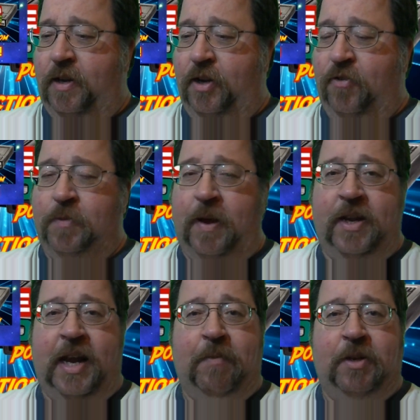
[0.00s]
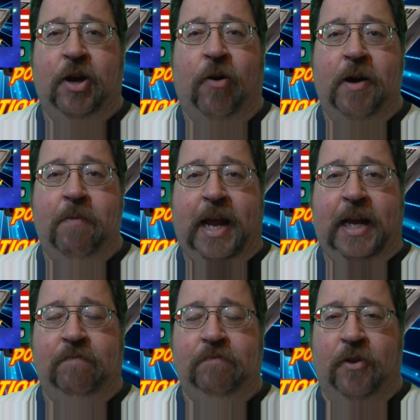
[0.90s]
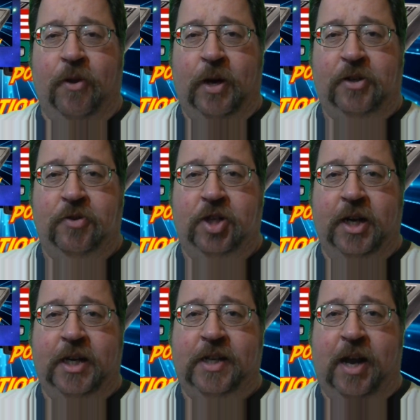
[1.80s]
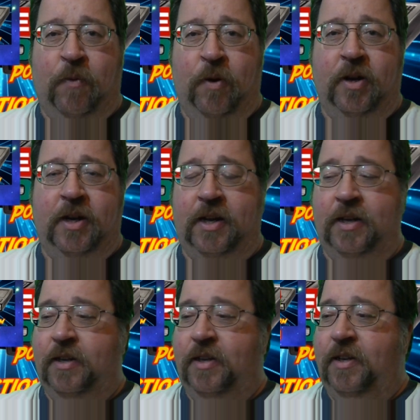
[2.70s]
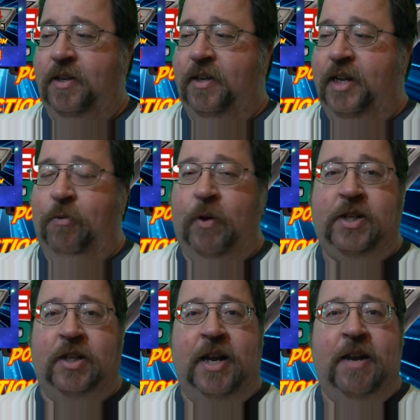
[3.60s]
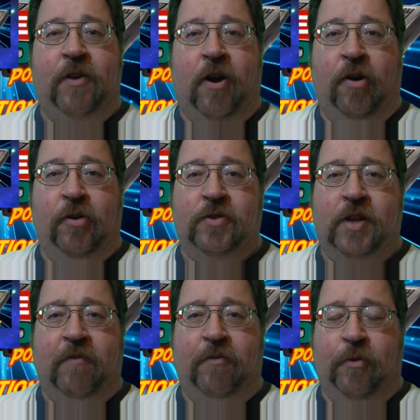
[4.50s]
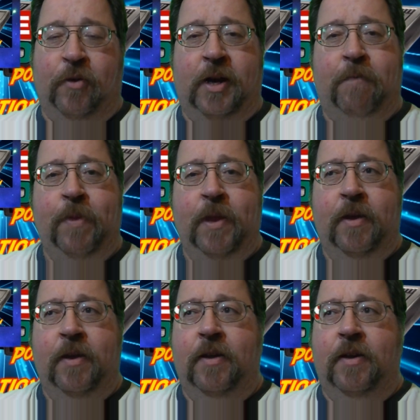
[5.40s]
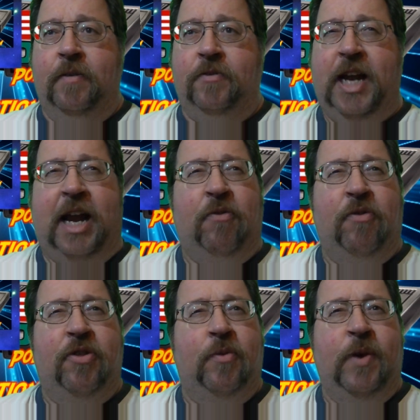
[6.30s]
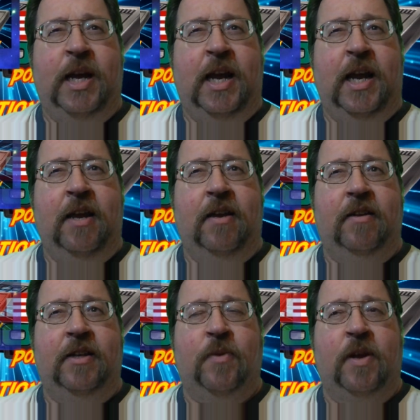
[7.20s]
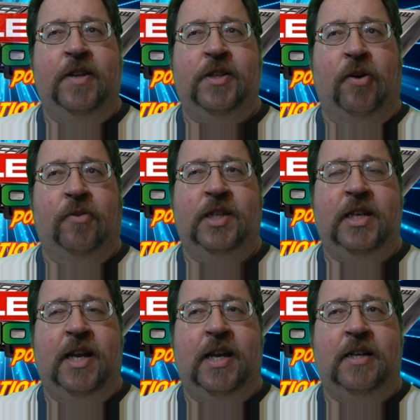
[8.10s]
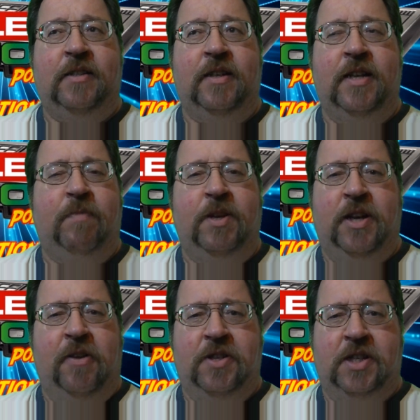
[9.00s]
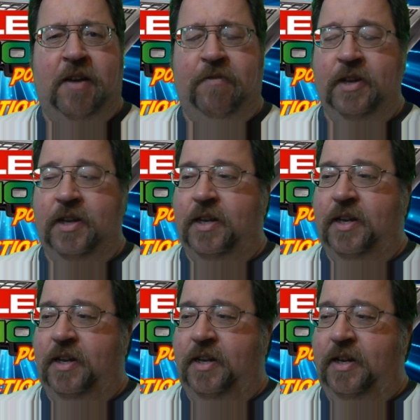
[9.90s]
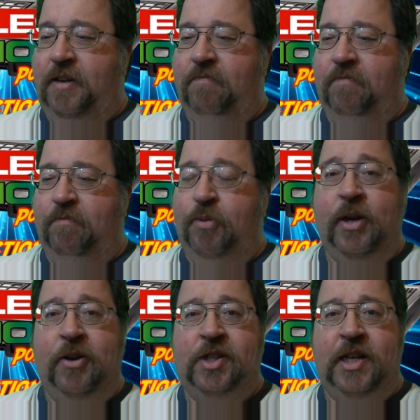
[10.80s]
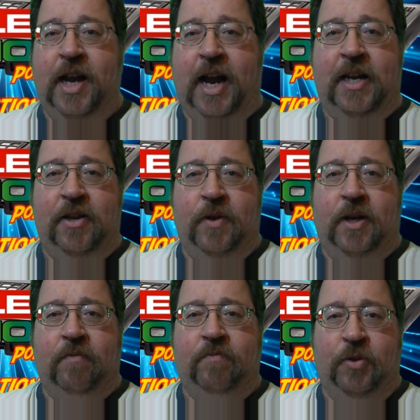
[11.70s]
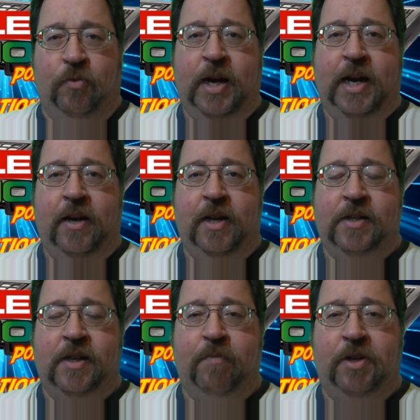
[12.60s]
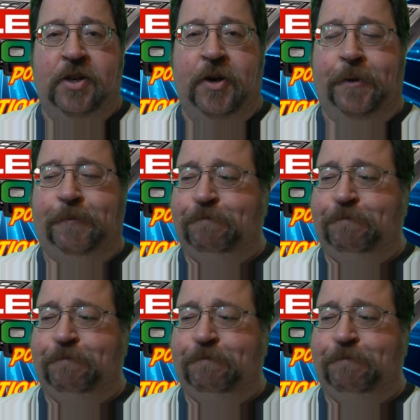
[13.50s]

Goes by the name Atari Man on the Retro Junkies Network. He writes a lot of different articles, like for Channel 3 is one of his articles he does. He does a bunch of other stuff. Pretty interesting guy to read his material.